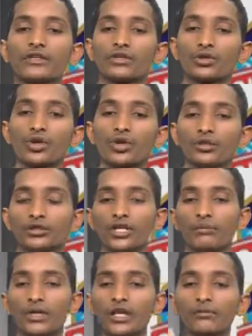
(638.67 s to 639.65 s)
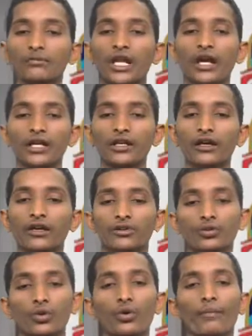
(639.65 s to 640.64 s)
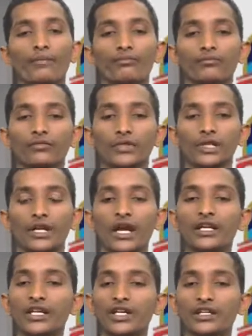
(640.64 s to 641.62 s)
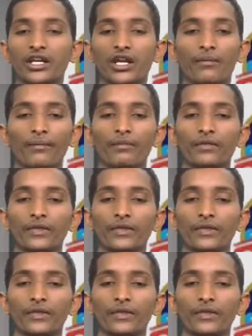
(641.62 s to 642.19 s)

So they bring blood to right atrium,